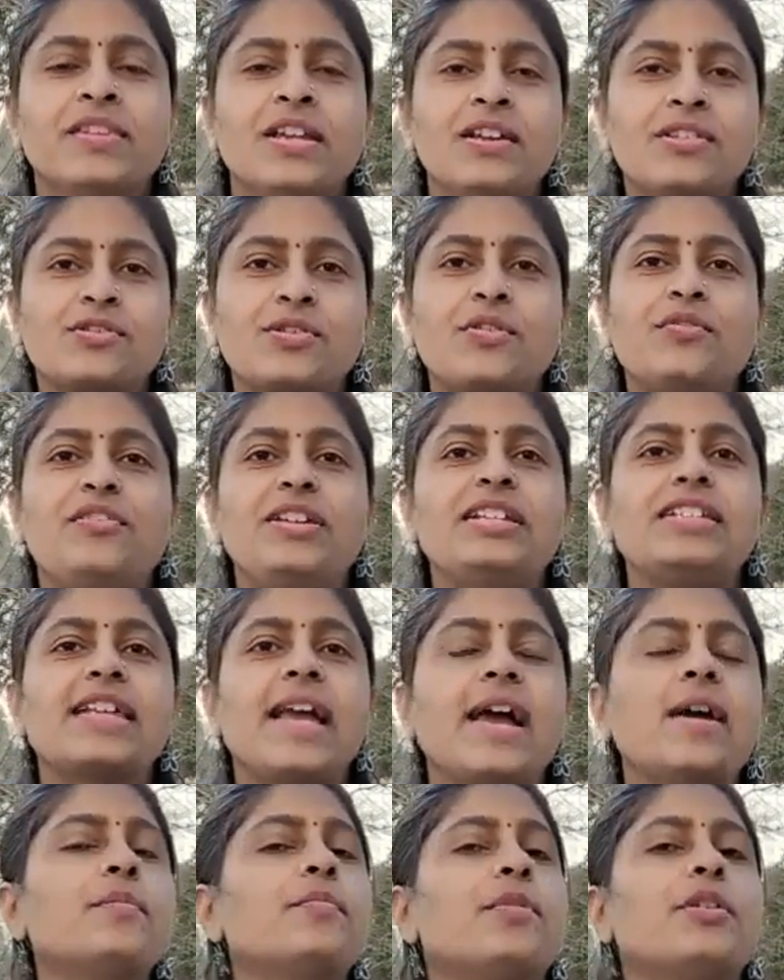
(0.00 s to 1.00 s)
So we
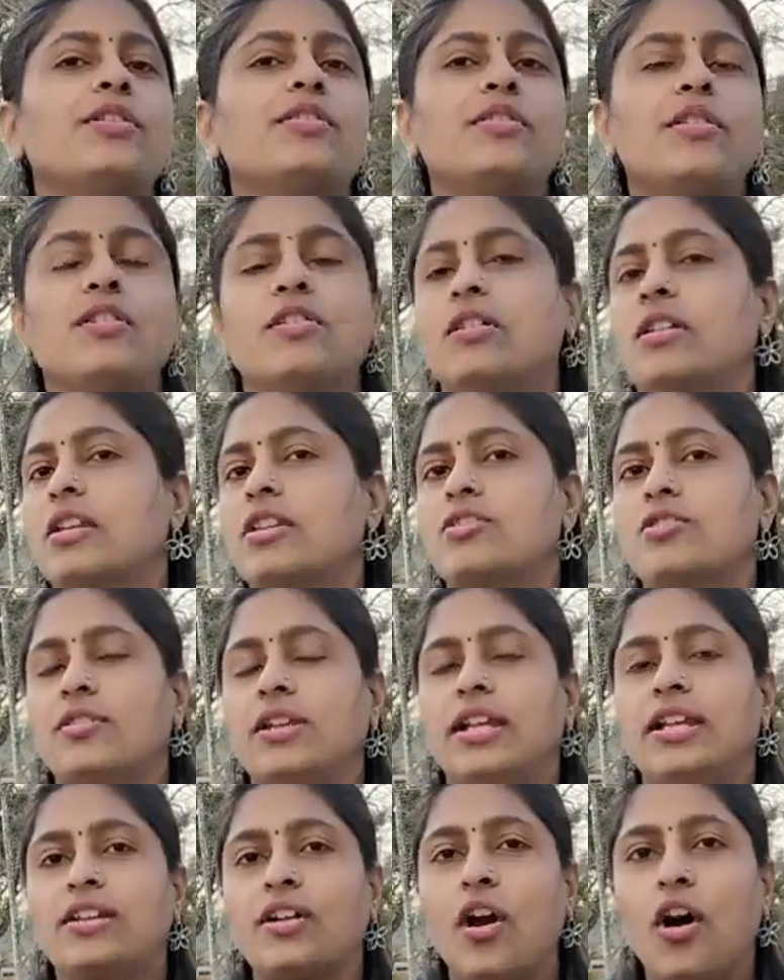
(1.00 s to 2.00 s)
SANPoint
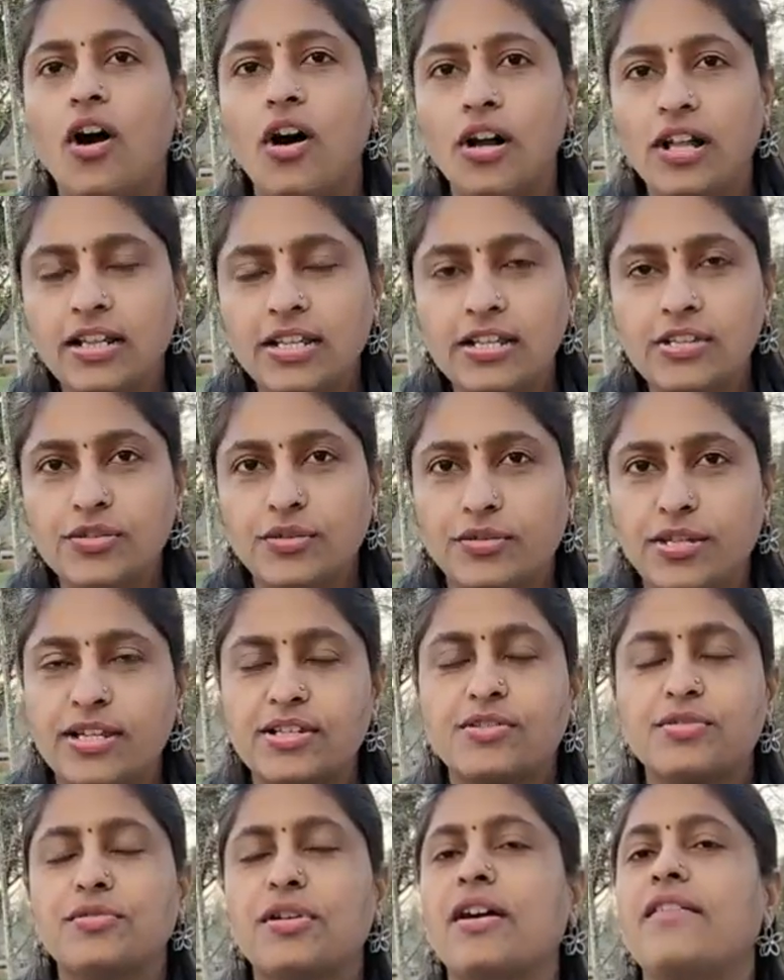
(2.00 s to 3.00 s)
congratulate all the
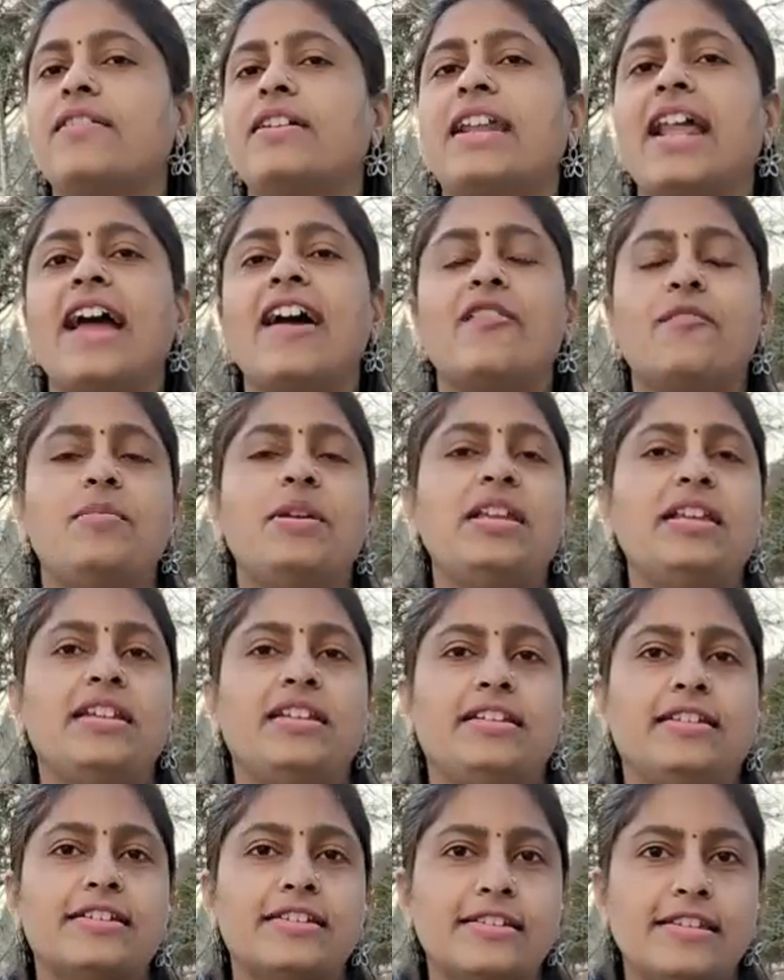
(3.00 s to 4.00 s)
students whoever have been
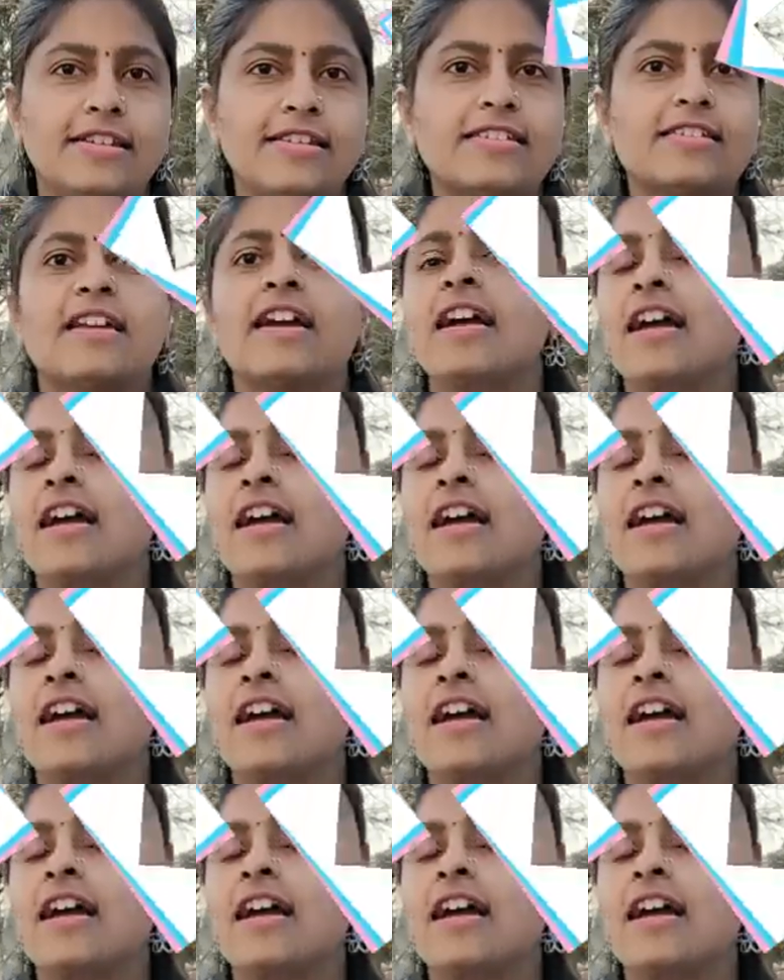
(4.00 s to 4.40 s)
in this list.